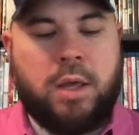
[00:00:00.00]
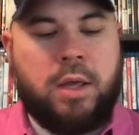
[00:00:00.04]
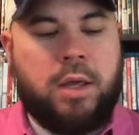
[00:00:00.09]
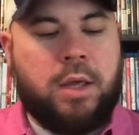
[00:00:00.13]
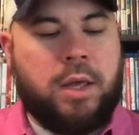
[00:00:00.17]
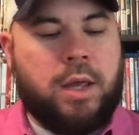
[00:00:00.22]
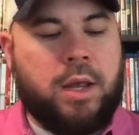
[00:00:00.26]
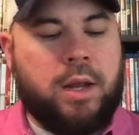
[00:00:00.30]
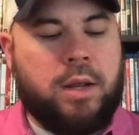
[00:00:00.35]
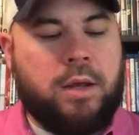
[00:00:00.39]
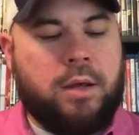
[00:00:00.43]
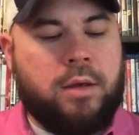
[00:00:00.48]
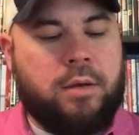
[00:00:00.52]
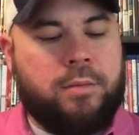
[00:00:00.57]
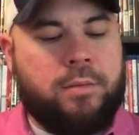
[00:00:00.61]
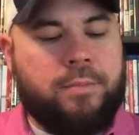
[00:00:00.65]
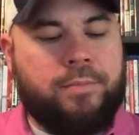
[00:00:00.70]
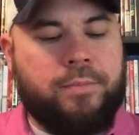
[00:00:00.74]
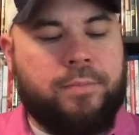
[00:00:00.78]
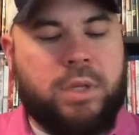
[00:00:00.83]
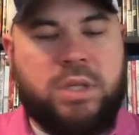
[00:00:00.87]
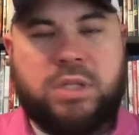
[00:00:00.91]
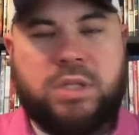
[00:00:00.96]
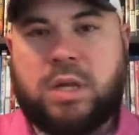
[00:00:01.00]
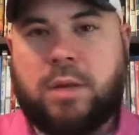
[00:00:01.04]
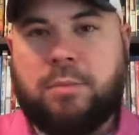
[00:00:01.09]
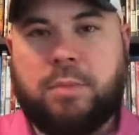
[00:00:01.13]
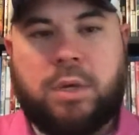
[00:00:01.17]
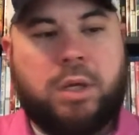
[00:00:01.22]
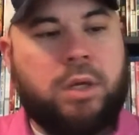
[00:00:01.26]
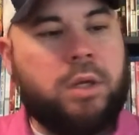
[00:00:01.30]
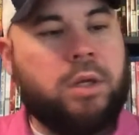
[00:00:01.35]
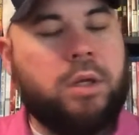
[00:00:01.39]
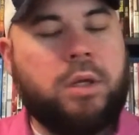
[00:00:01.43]
and he sent
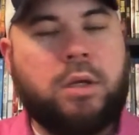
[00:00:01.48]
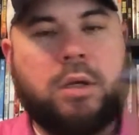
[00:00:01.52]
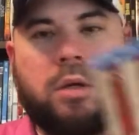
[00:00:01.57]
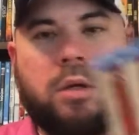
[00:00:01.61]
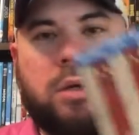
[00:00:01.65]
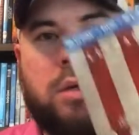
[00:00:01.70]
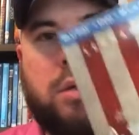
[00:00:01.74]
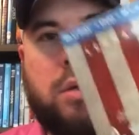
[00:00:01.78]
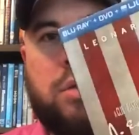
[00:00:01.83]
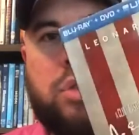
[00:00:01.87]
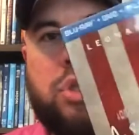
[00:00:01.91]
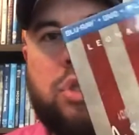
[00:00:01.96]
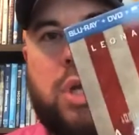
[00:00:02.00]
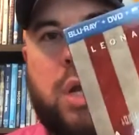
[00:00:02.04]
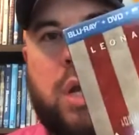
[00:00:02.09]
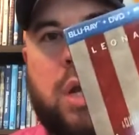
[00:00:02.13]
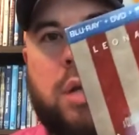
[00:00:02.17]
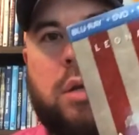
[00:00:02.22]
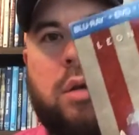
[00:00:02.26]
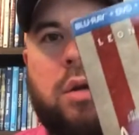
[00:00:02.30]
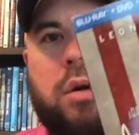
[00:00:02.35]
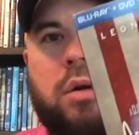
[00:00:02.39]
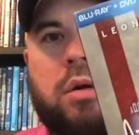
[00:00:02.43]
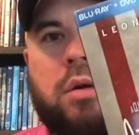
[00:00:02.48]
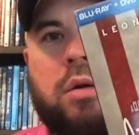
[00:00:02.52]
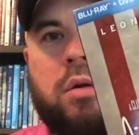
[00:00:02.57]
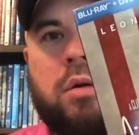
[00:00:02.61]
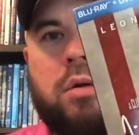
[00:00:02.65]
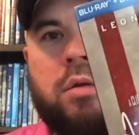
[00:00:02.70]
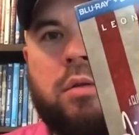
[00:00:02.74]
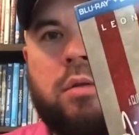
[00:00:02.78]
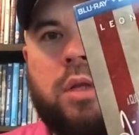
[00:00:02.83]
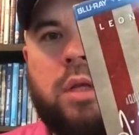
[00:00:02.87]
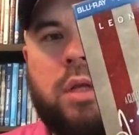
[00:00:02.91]
me J. Edgar,
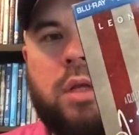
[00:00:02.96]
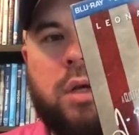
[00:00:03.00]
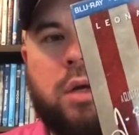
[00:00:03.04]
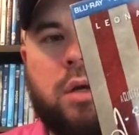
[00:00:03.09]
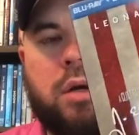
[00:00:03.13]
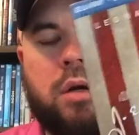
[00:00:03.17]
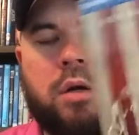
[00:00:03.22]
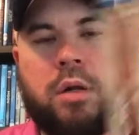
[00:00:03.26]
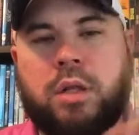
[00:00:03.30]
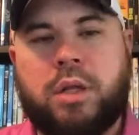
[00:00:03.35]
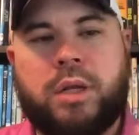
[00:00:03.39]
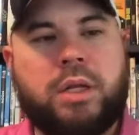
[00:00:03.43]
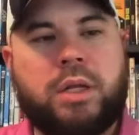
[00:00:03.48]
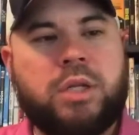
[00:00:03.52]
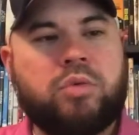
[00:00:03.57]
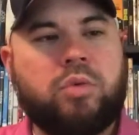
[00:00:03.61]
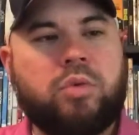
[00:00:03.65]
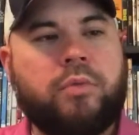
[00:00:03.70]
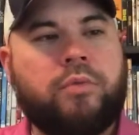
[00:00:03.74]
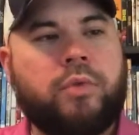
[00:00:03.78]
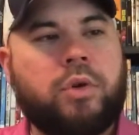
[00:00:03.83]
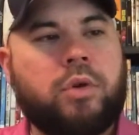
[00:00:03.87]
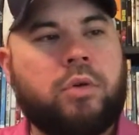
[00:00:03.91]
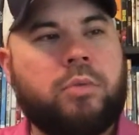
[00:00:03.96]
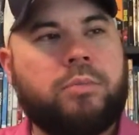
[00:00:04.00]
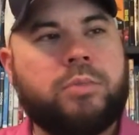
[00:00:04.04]
the Clint Eastwood film